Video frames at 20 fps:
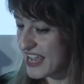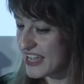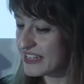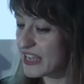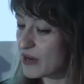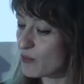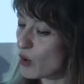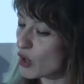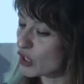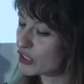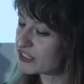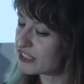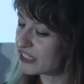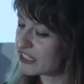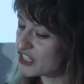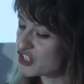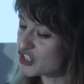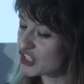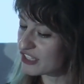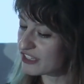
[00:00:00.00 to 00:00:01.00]
They worked
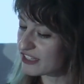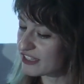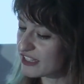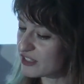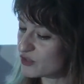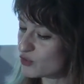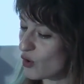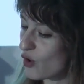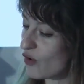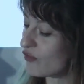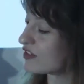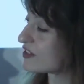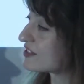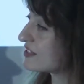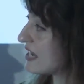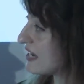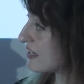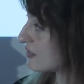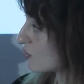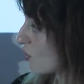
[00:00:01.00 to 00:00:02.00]
diligently to
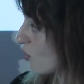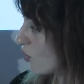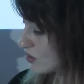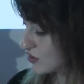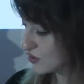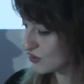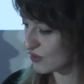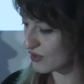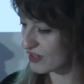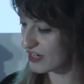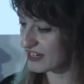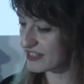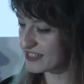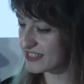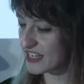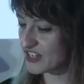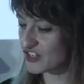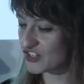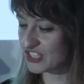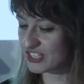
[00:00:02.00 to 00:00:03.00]
overtake the host
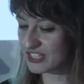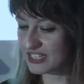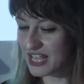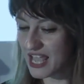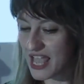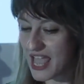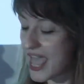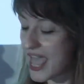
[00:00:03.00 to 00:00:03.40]
organization